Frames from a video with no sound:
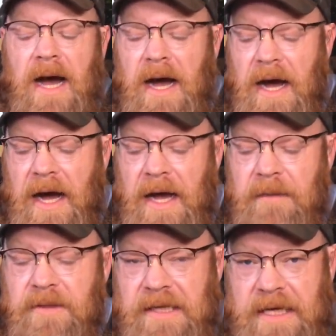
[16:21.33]
I
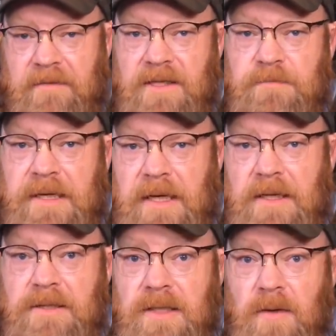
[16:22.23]
believe it's
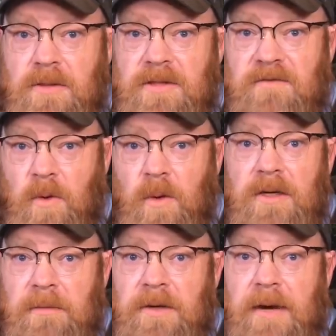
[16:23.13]
because those four
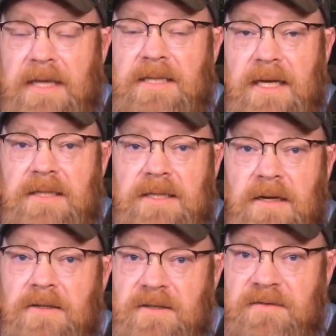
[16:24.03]
Democrat state
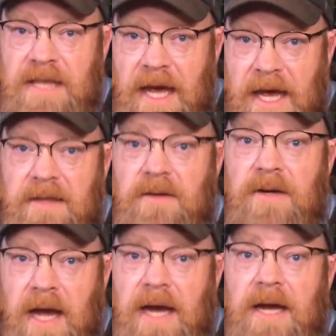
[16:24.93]
senators have said they're
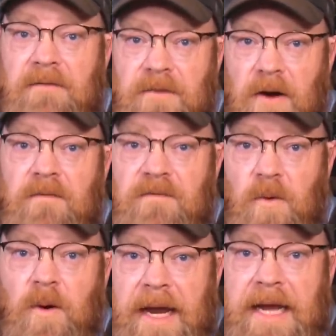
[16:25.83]
not going to vote
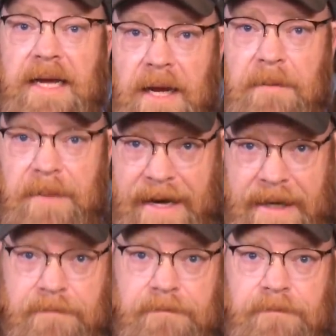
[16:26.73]
for a gun ban.
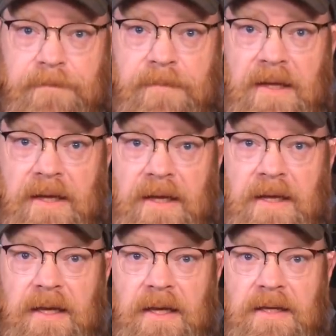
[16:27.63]

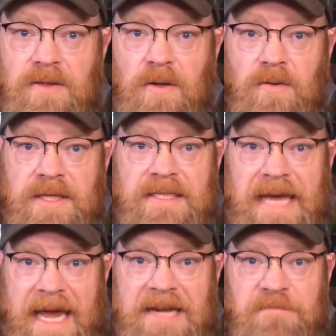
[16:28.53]
And so this
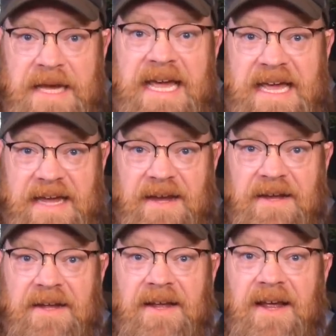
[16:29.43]
can't be
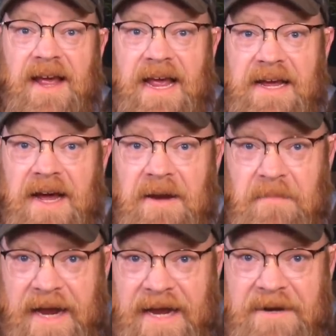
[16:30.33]
a gun
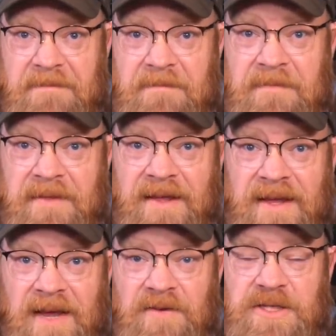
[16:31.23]
ban
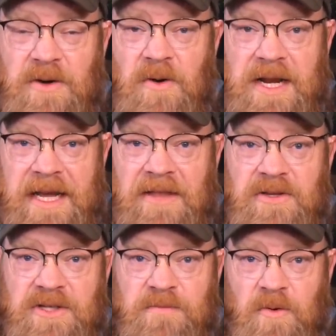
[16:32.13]
if it's going to get the
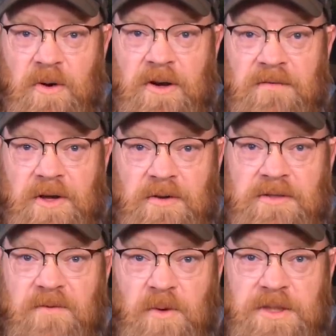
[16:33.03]
support of those
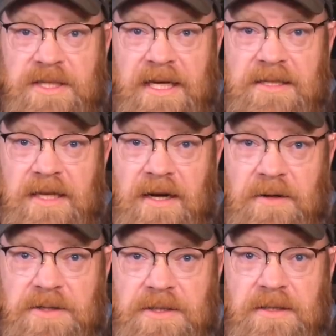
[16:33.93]
four state
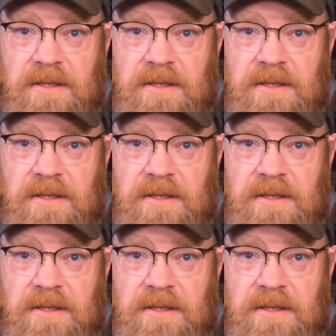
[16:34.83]
senators.